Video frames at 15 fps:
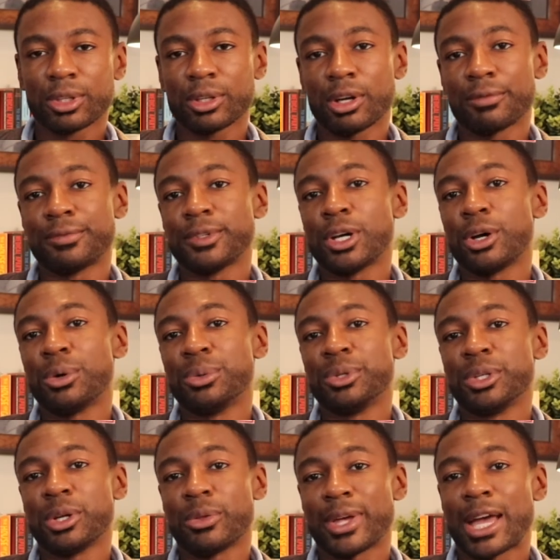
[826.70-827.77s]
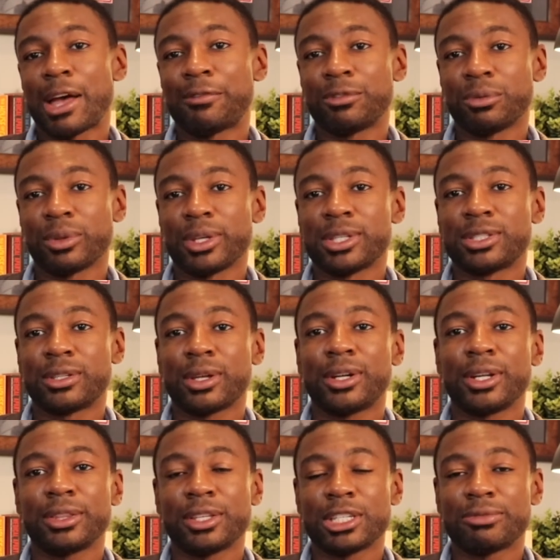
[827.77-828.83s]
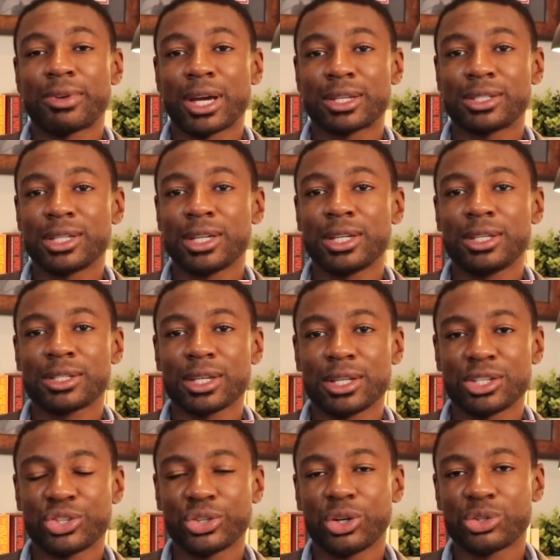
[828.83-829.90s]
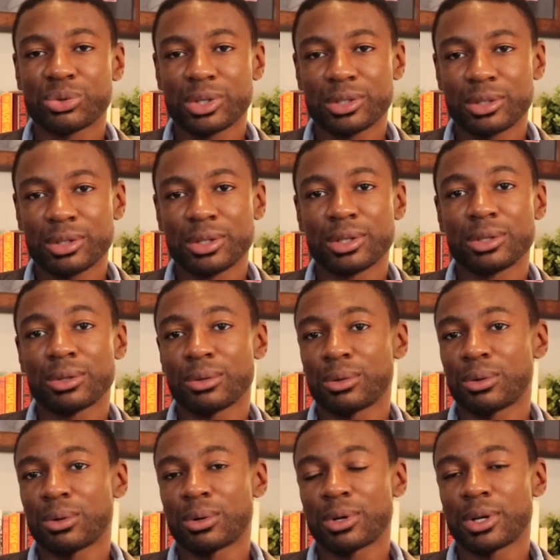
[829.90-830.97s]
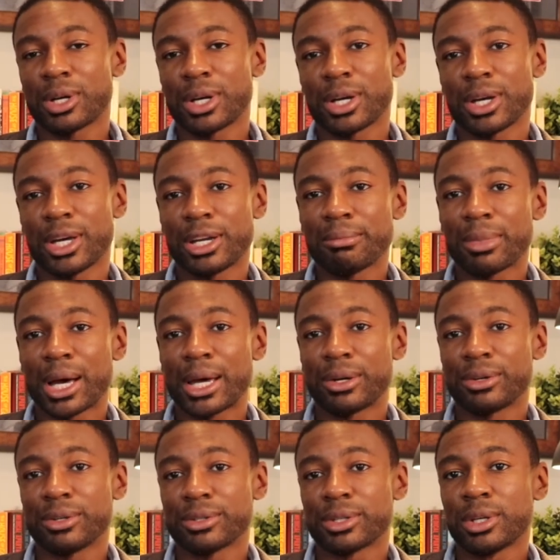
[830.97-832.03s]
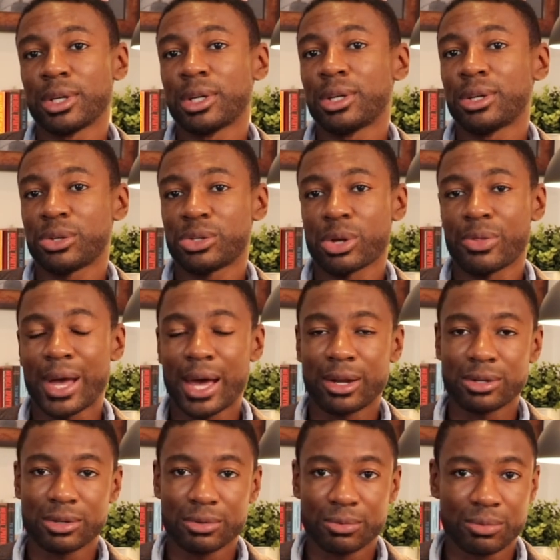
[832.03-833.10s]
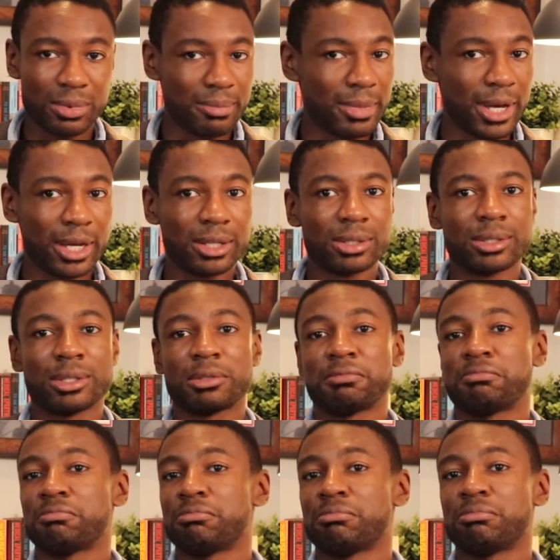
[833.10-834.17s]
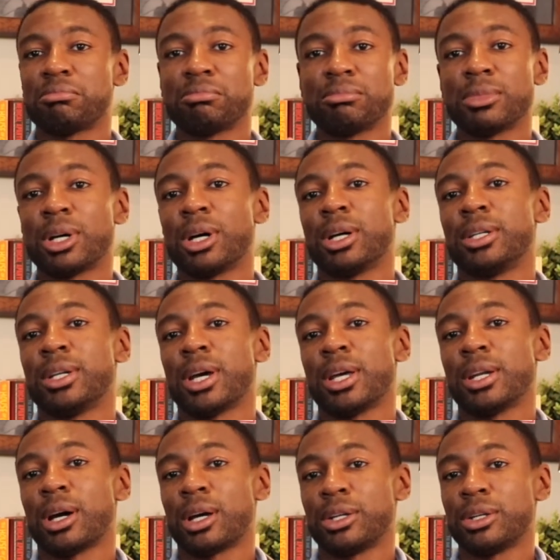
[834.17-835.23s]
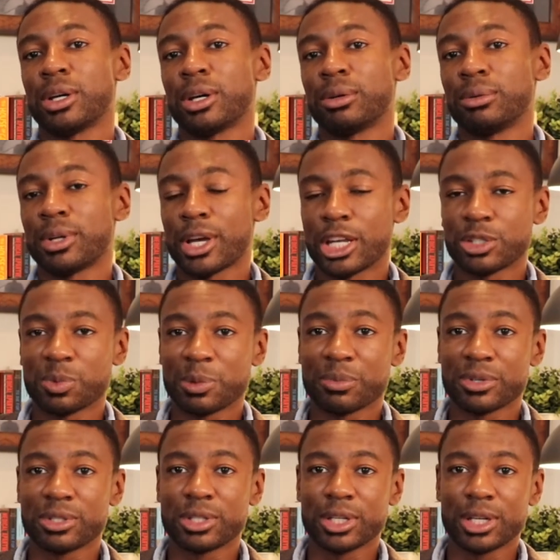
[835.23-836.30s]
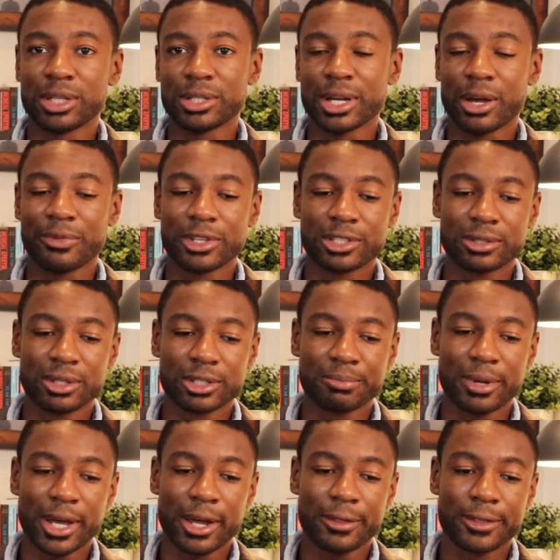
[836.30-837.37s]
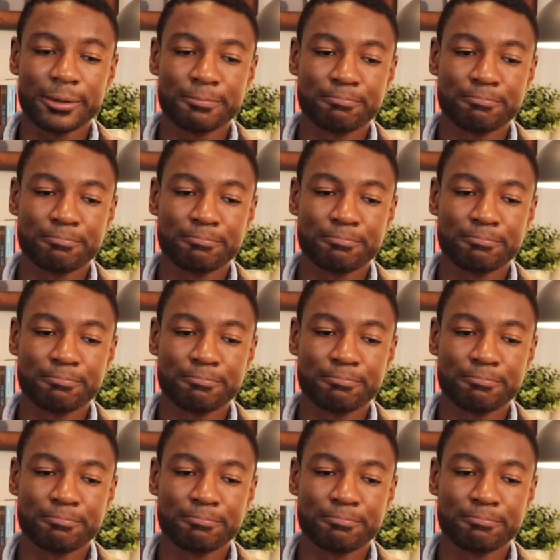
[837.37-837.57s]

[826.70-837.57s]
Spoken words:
Of note, they haven't really studied these vaccines in children or in minors, so that remains an unknown as we proceed down this path.